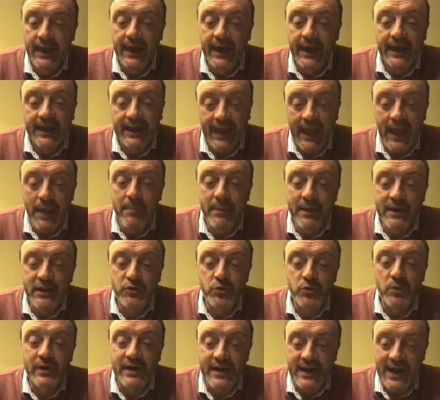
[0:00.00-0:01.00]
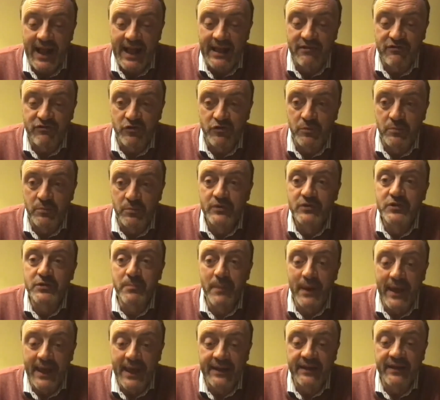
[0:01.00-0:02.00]
came into our classroom to
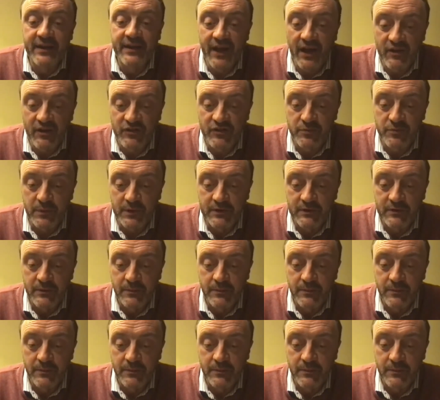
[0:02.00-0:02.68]
make an announcement.